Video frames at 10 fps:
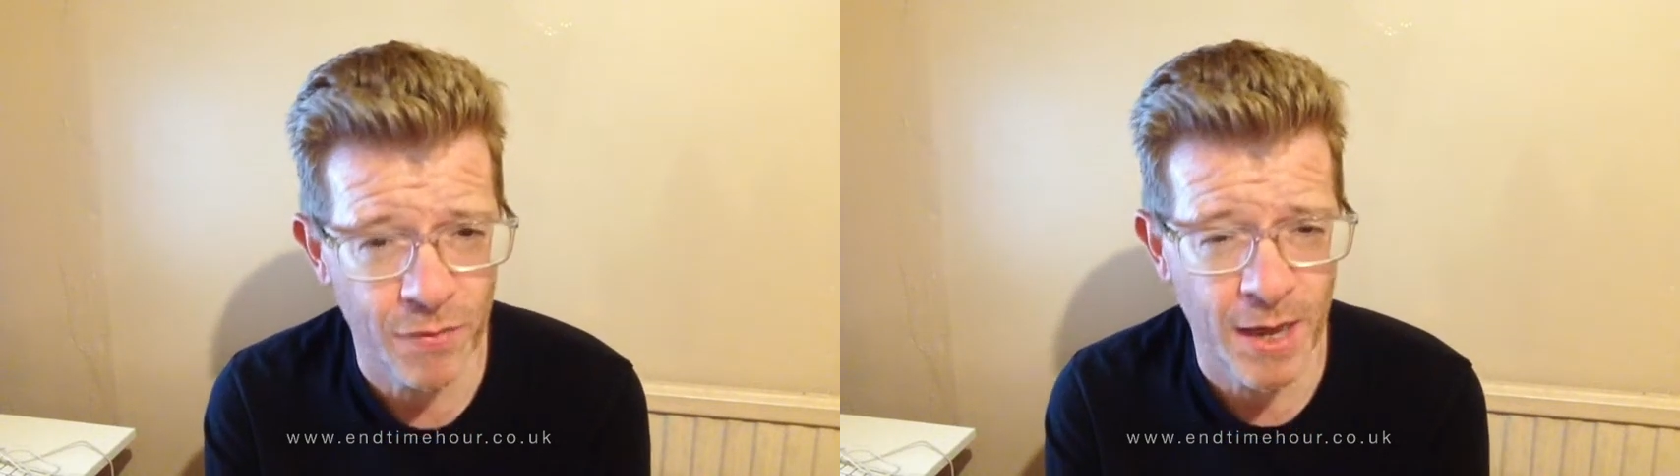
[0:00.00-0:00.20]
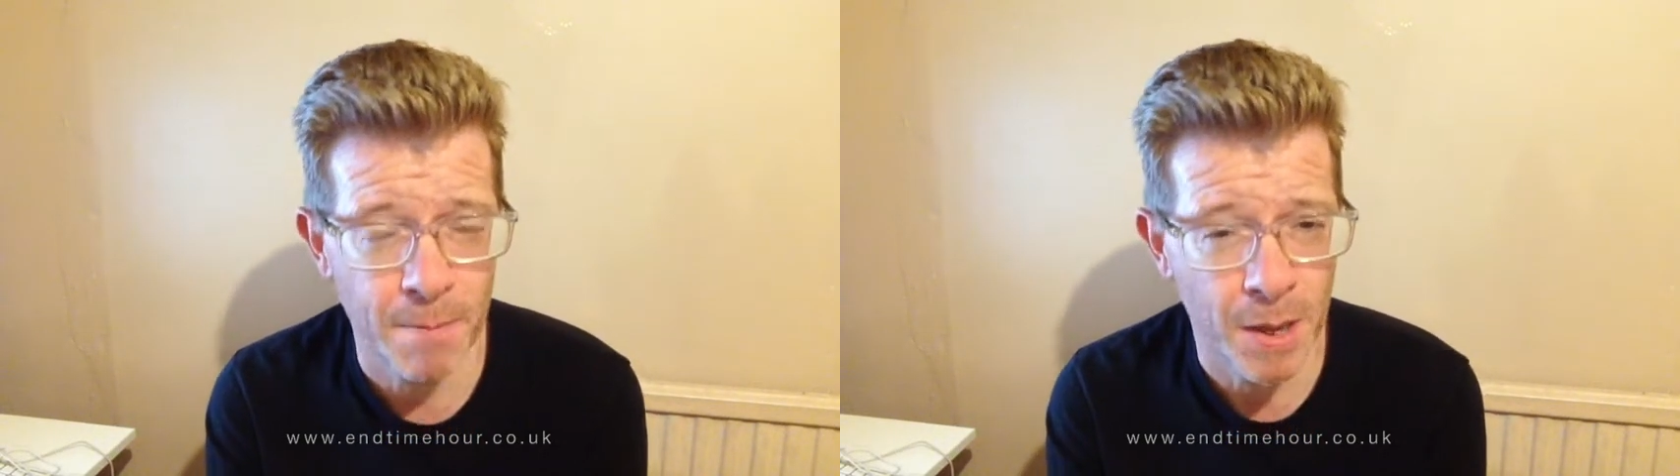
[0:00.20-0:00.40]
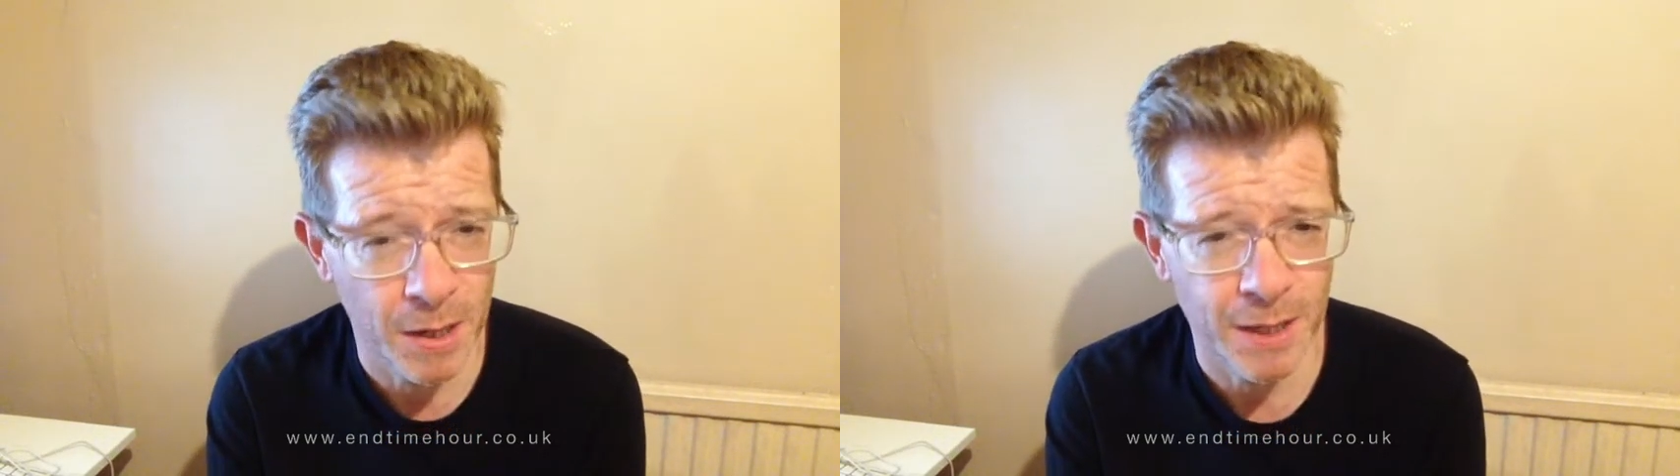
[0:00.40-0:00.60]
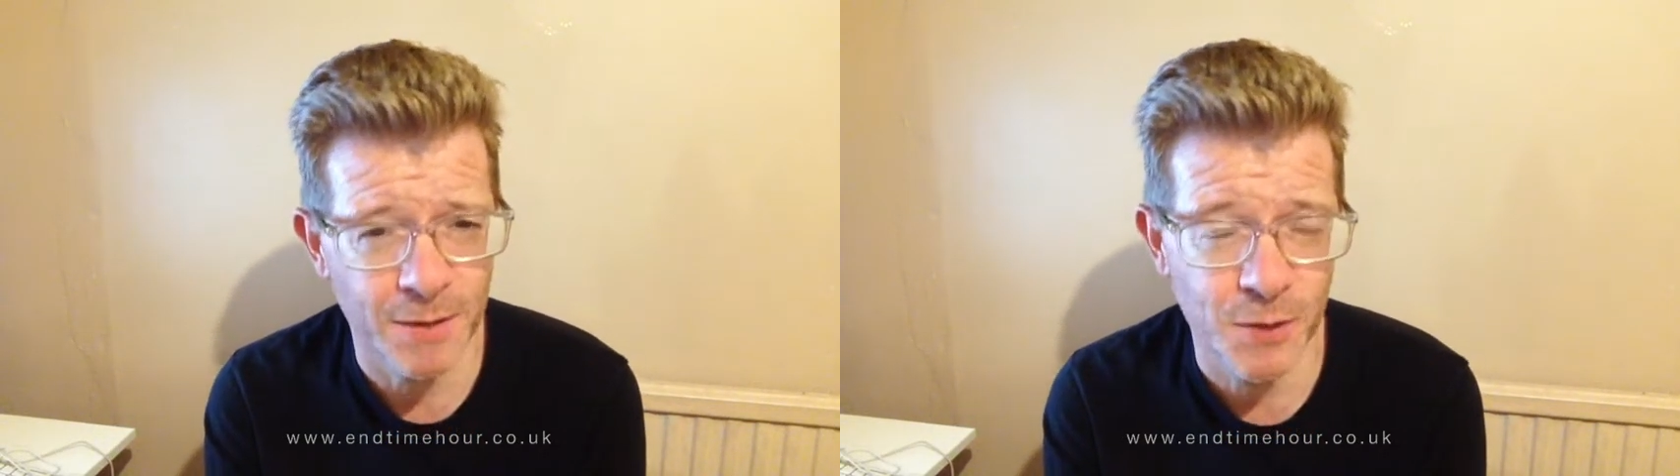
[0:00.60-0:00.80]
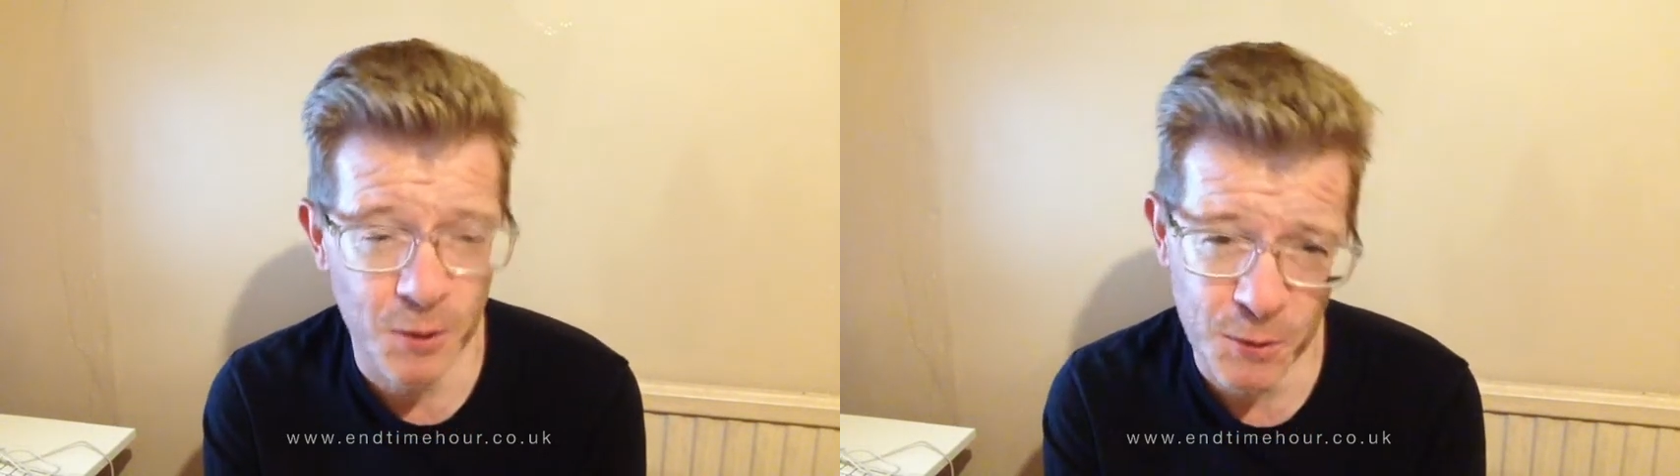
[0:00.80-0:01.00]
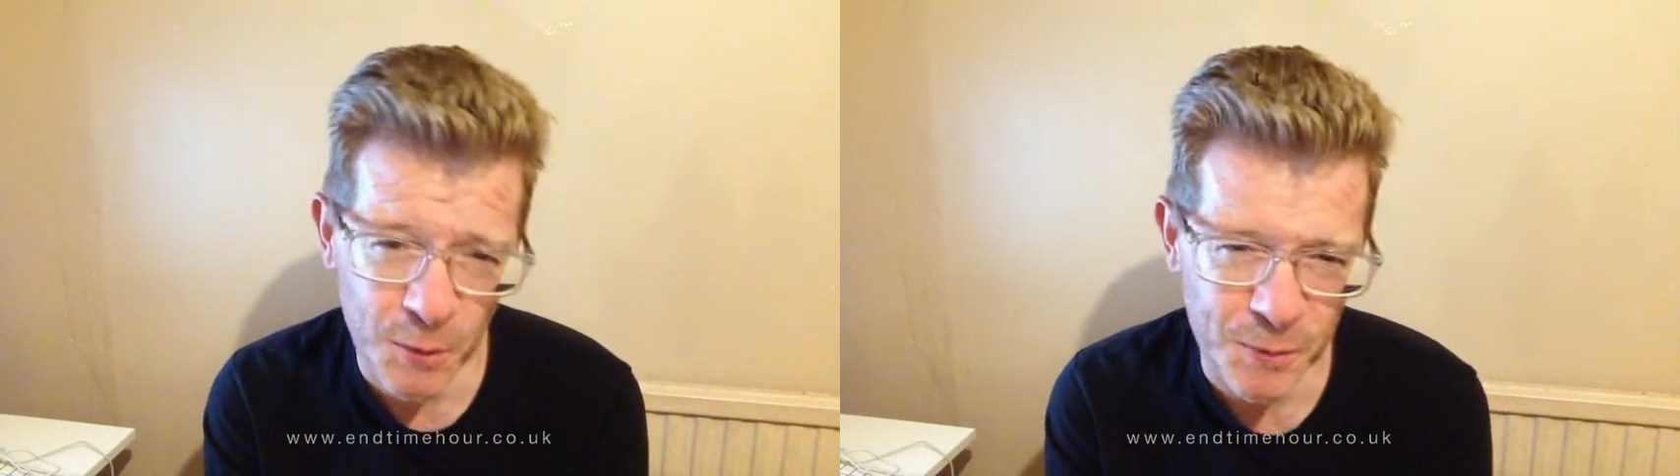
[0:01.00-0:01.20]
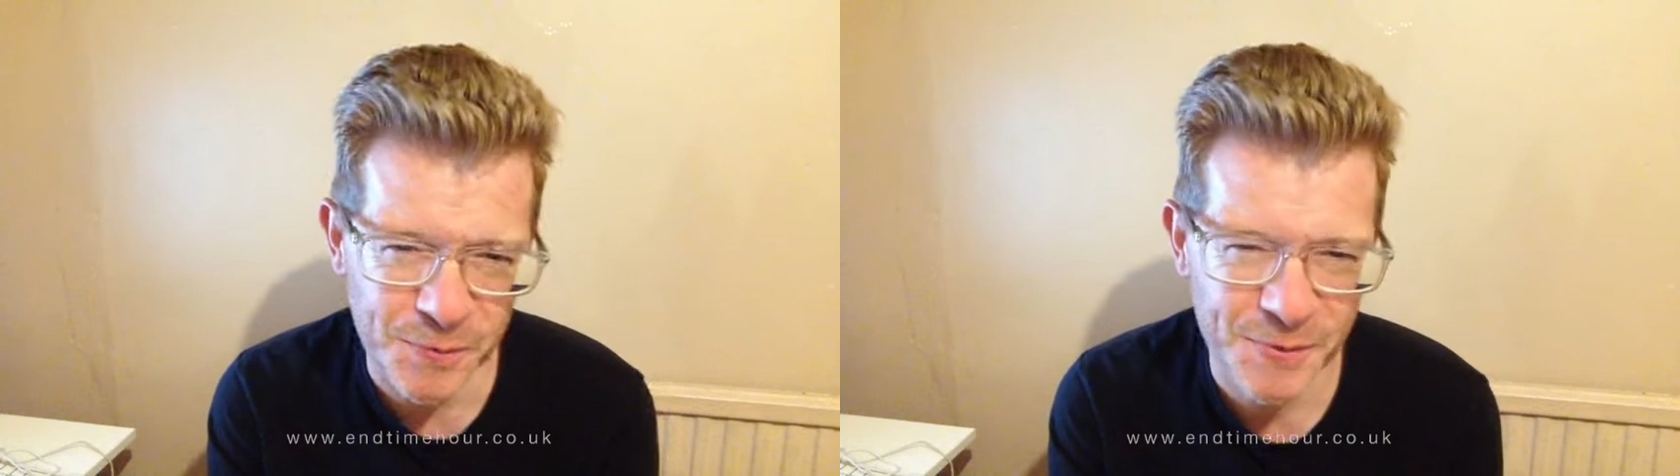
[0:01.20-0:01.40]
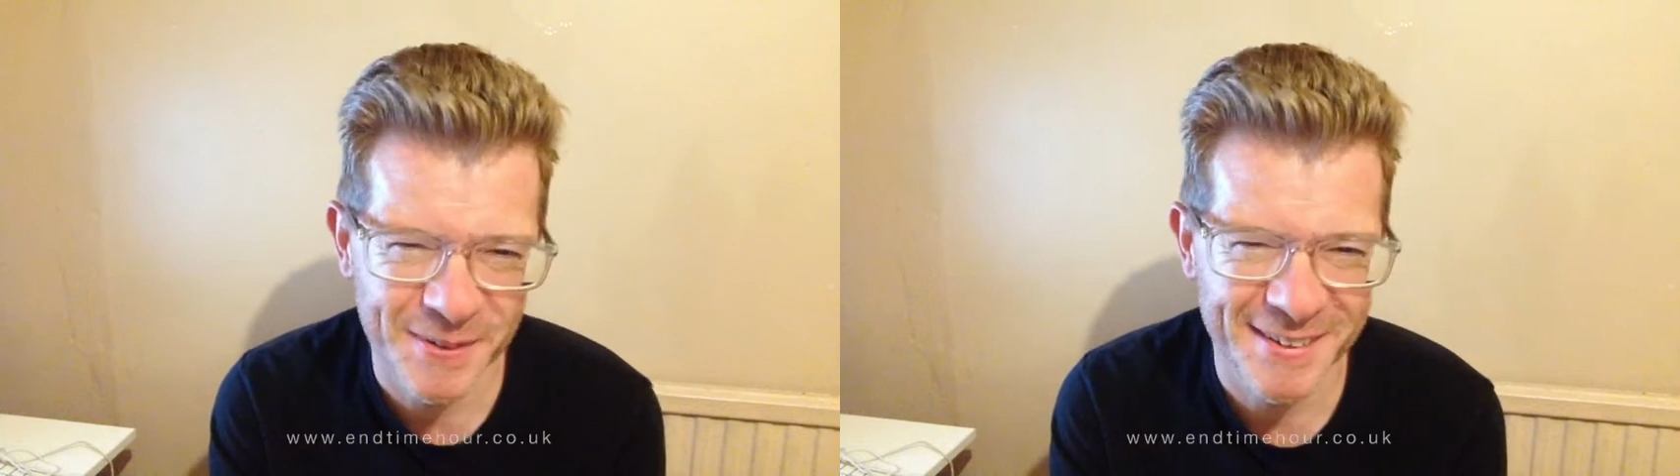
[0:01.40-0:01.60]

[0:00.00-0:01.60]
their money turned off.